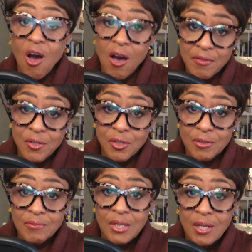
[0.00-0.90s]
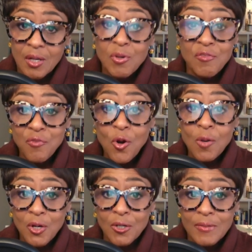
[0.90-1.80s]
author,
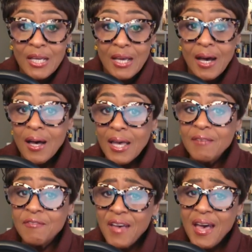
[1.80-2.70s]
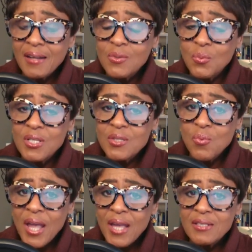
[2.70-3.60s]
performer. In fact, was
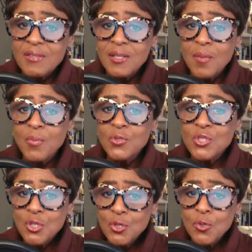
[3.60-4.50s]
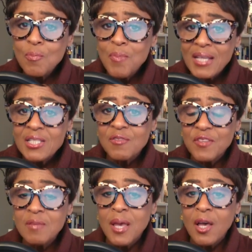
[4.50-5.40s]
ranked the number 2 best
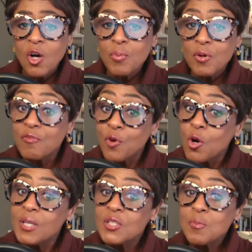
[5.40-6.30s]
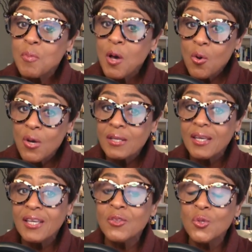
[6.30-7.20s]
female performance poet
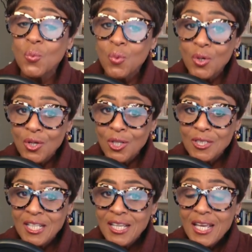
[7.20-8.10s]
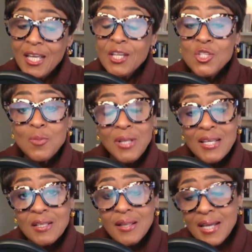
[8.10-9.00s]
in the world. She
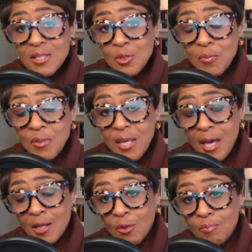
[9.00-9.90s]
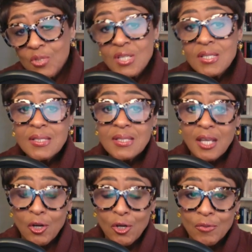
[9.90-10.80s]
plays classical piano. She's a
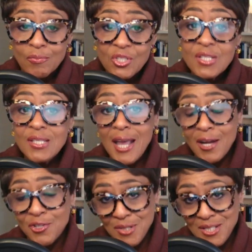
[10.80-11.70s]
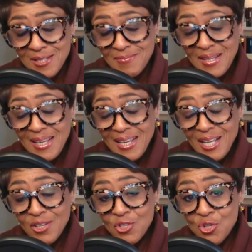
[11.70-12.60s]
singer. She's an actress.
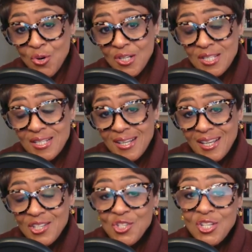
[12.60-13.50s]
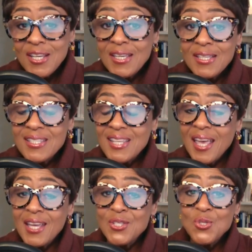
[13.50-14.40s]
In short, she is
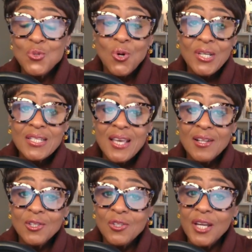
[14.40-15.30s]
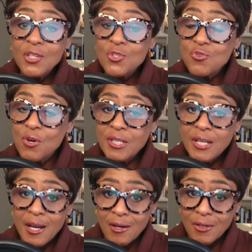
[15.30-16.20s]
a storyteller
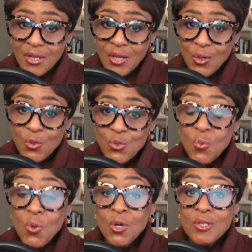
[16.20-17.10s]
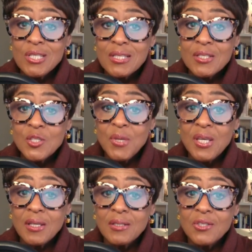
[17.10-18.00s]
extraordinaire whose words
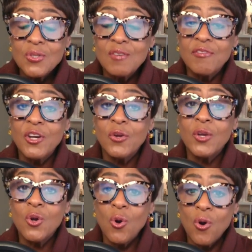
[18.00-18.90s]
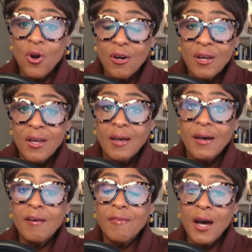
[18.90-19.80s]
speak to the very core
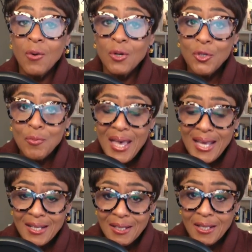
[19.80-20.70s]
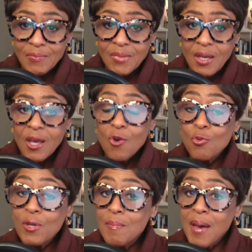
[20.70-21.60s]
of our humanity.
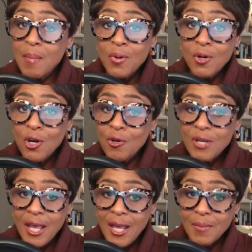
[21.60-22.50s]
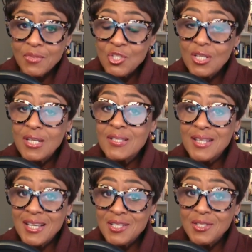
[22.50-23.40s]
Remember her name. She is
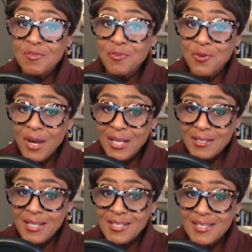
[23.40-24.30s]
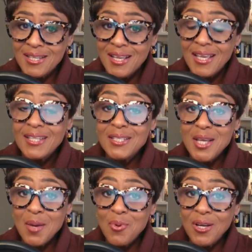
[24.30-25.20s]
destined for greatness.
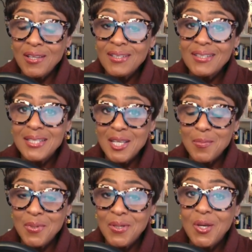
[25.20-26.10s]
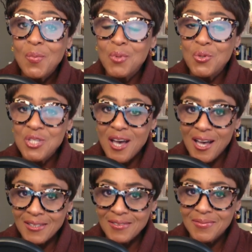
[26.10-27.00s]
Deborah D.E.E.P.
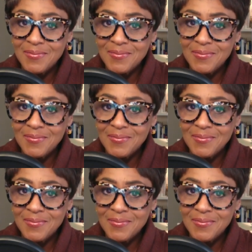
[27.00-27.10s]
Mouton.